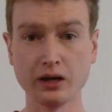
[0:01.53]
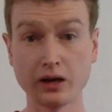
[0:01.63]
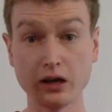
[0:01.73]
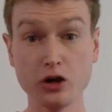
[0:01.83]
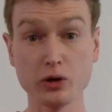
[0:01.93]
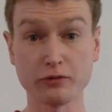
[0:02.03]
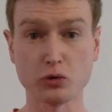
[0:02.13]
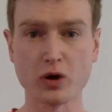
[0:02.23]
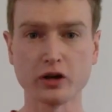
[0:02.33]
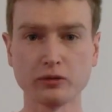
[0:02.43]
Hello
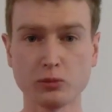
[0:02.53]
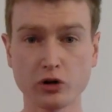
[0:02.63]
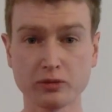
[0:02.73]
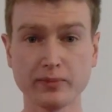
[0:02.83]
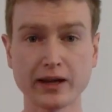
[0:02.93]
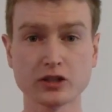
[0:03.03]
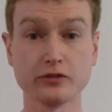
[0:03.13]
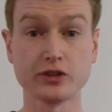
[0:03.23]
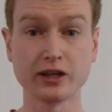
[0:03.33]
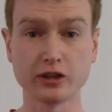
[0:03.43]
everyone, welcome back to
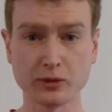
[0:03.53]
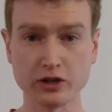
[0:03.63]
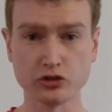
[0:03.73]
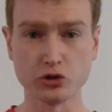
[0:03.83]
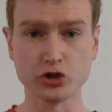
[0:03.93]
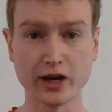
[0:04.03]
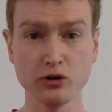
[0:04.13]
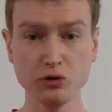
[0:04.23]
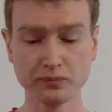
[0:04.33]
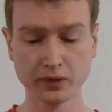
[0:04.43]
the Techno Andrew channel.